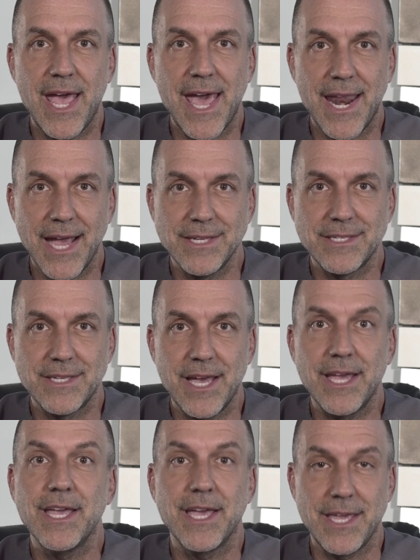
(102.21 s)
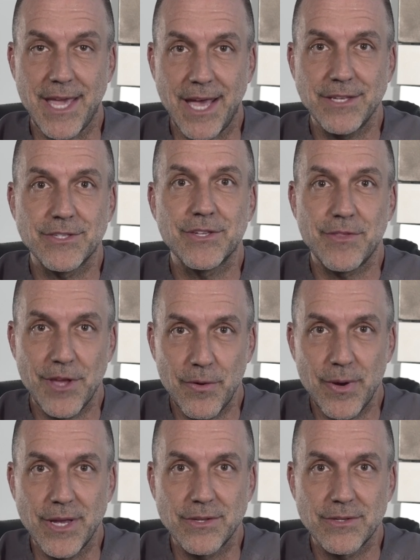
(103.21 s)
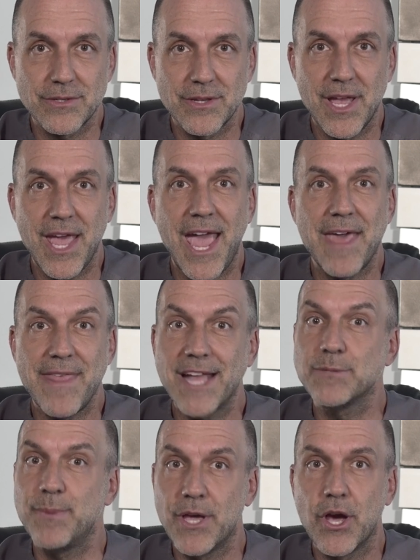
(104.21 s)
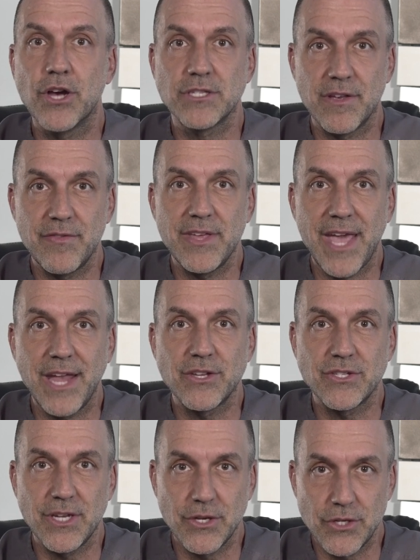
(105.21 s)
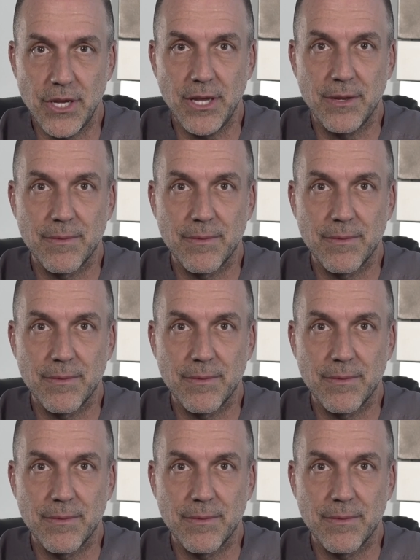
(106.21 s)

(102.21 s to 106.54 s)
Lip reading: And I say, yes, there is. And that's because of the HCG.